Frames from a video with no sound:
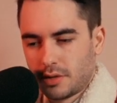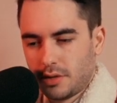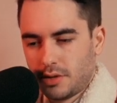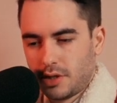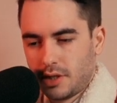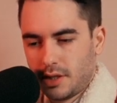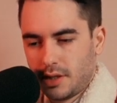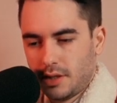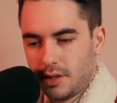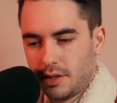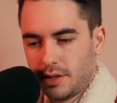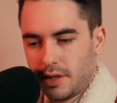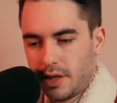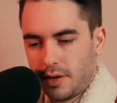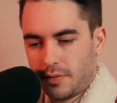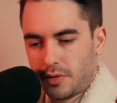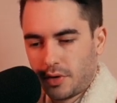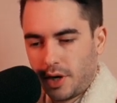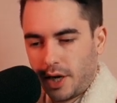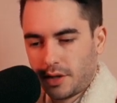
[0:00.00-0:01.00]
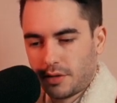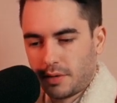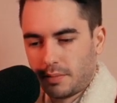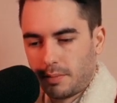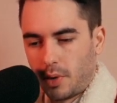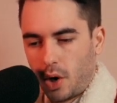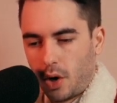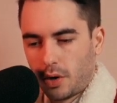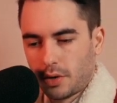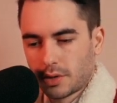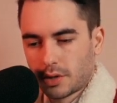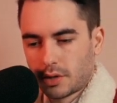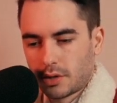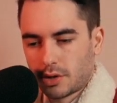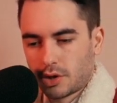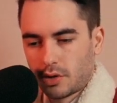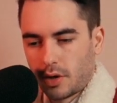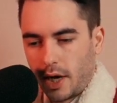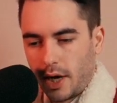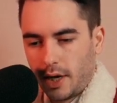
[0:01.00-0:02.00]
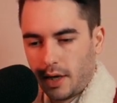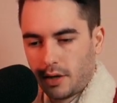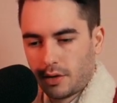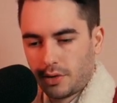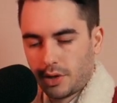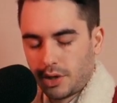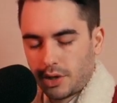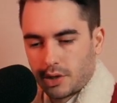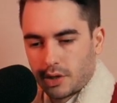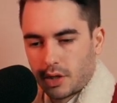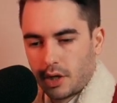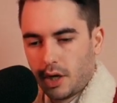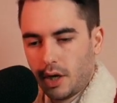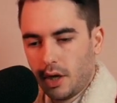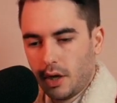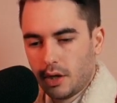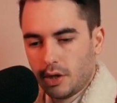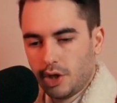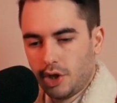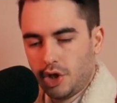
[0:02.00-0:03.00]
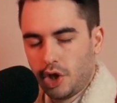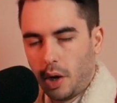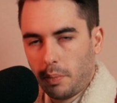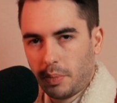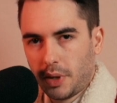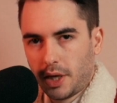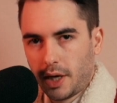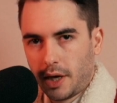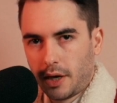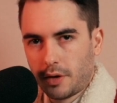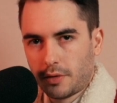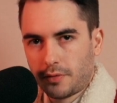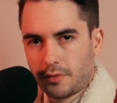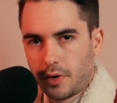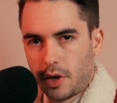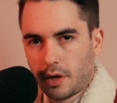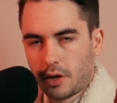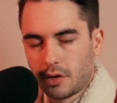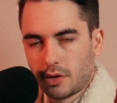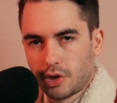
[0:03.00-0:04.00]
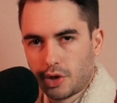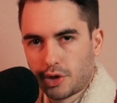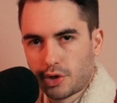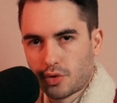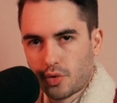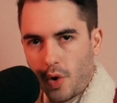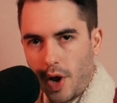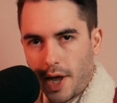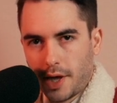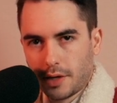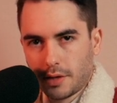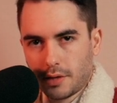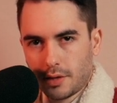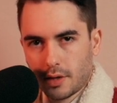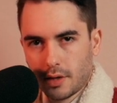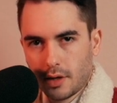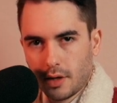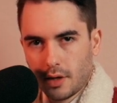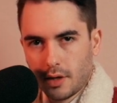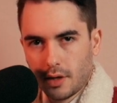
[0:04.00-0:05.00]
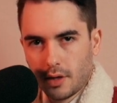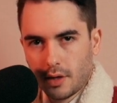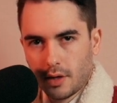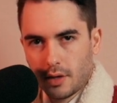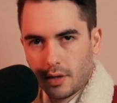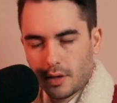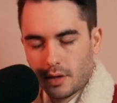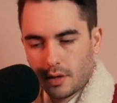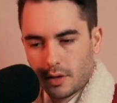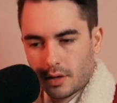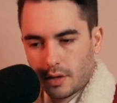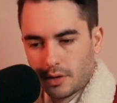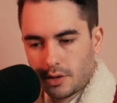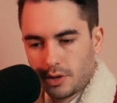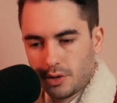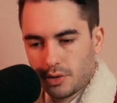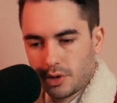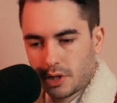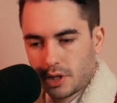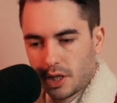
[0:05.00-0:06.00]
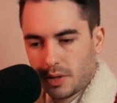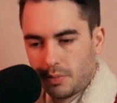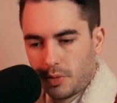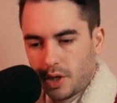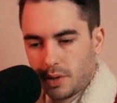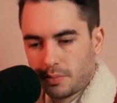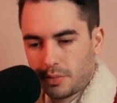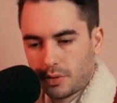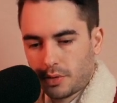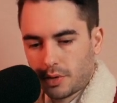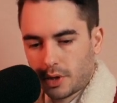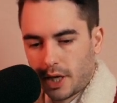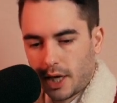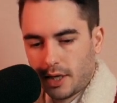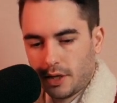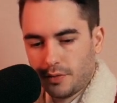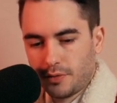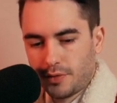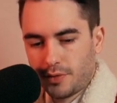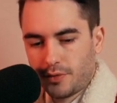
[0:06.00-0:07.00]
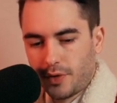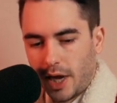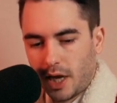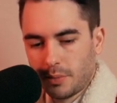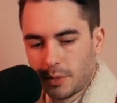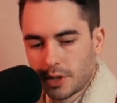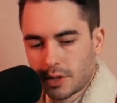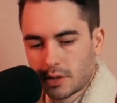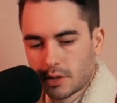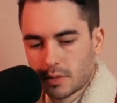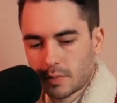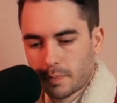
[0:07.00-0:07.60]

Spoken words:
You never had the balls to try it, or you just jumping on a fucking trend because you see people getting famous